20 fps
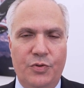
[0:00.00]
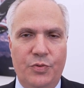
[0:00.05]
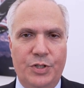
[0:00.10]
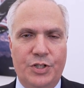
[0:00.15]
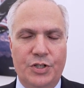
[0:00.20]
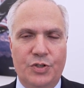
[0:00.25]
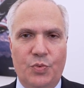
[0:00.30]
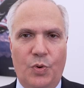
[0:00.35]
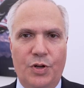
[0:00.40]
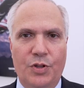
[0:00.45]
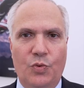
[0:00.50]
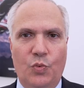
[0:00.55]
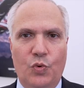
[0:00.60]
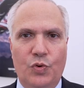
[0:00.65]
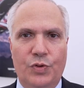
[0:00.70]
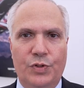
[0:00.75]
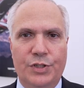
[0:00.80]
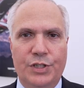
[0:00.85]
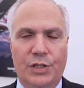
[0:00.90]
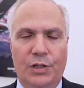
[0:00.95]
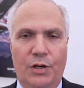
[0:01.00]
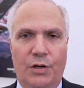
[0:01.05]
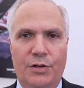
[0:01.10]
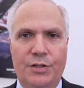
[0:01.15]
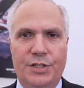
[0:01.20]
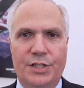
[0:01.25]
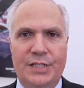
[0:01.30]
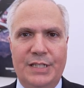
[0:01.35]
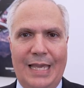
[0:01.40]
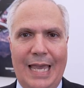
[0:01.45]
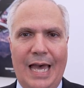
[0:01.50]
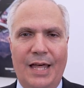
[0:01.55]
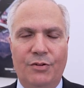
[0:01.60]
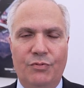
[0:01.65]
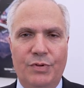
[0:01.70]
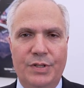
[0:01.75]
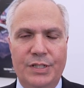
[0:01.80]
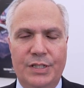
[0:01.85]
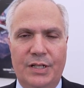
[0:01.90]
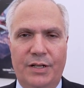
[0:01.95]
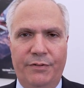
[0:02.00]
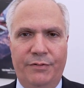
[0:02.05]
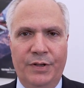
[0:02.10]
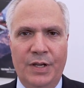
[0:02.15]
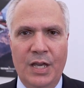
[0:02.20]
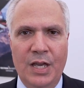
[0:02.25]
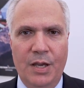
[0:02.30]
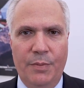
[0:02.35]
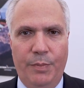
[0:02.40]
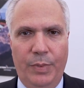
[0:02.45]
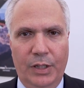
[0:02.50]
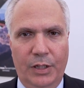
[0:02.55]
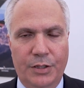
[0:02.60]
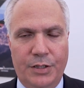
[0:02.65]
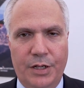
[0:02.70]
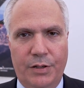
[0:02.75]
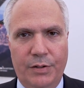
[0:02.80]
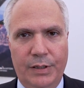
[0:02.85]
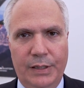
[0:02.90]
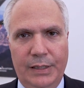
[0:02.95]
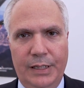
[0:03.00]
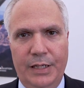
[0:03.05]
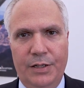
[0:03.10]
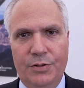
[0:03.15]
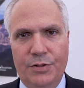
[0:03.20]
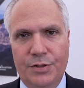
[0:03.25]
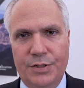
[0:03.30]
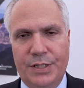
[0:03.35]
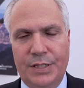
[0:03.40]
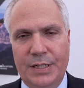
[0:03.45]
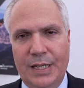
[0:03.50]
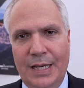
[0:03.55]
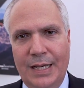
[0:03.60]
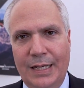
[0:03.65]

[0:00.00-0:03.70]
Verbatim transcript: which is one of the world's largest gatherings of military leaders,